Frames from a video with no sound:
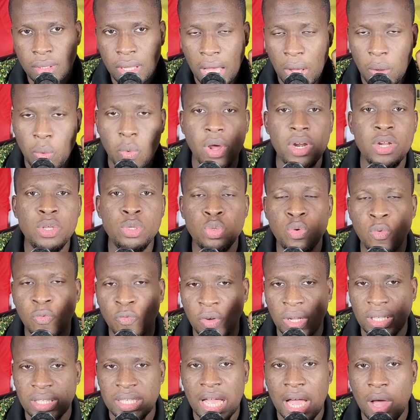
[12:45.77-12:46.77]
According to
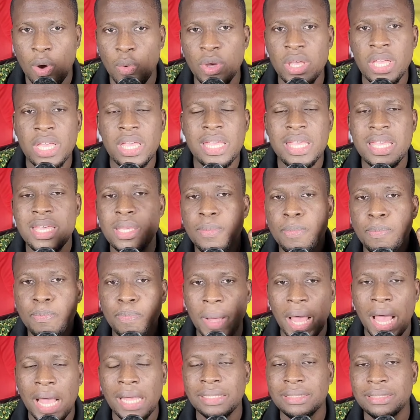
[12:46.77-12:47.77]
Fatawu, he
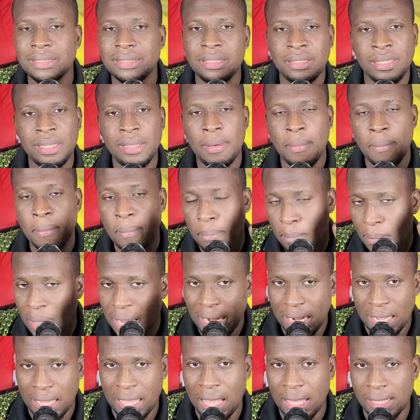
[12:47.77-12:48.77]
passed
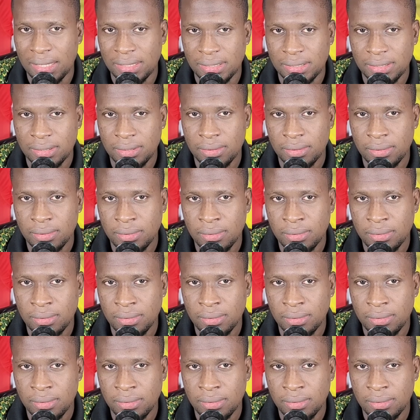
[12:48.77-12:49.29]
medicals